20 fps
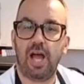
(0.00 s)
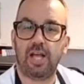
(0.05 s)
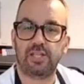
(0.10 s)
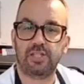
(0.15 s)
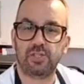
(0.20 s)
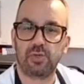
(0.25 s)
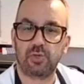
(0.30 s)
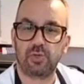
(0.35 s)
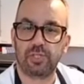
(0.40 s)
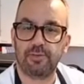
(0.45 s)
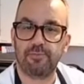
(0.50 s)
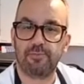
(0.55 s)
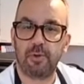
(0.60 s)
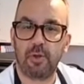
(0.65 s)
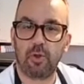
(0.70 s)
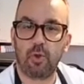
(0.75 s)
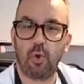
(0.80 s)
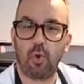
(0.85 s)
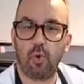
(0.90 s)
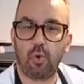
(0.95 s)
sort of
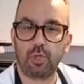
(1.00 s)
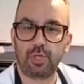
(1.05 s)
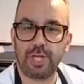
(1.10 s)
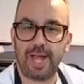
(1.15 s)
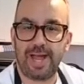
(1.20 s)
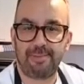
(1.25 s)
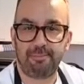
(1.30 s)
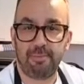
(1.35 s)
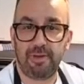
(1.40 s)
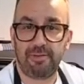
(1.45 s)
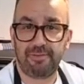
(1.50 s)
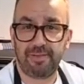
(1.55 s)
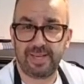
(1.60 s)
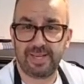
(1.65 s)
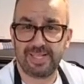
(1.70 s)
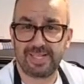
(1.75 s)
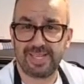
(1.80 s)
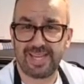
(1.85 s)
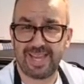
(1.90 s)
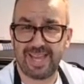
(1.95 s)
courgette
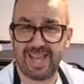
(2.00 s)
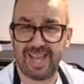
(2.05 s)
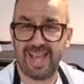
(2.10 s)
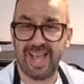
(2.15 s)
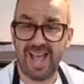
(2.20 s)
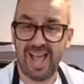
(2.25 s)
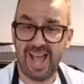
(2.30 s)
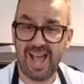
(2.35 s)
muffins here,